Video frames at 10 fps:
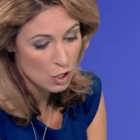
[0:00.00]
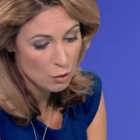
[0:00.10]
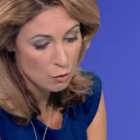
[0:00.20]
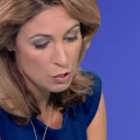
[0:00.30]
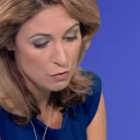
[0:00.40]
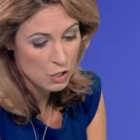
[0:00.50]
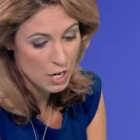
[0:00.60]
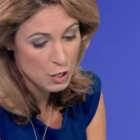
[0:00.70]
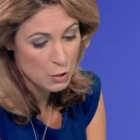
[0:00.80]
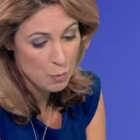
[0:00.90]
cultures have
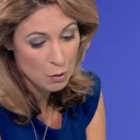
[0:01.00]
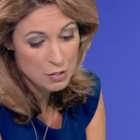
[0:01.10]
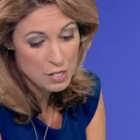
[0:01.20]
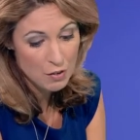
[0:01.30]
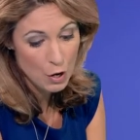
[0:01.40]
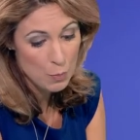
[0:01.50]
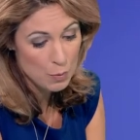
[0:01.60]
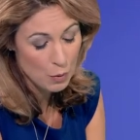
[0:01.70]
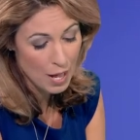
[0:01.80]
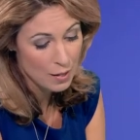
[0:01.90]
changed, policy of
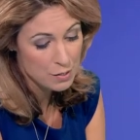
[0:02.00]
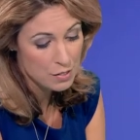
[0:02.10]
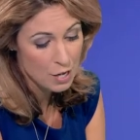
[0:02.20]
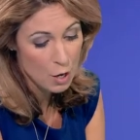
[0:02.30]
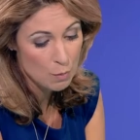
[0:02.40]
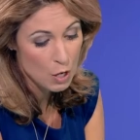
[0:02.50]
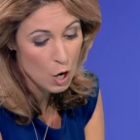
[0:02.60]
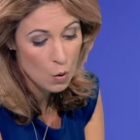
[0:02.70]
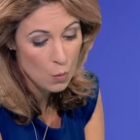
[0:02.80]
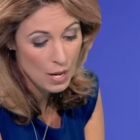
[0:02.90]
open all hours has harmed the
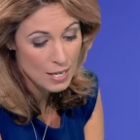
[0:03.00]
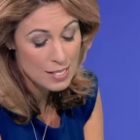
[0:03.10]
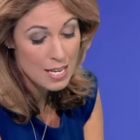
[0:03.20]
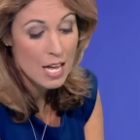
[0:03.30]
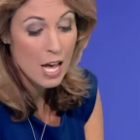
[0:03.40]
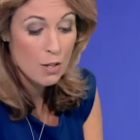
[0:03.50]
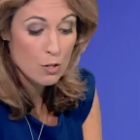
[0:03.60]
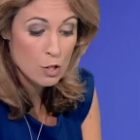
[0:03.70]
old ways, and the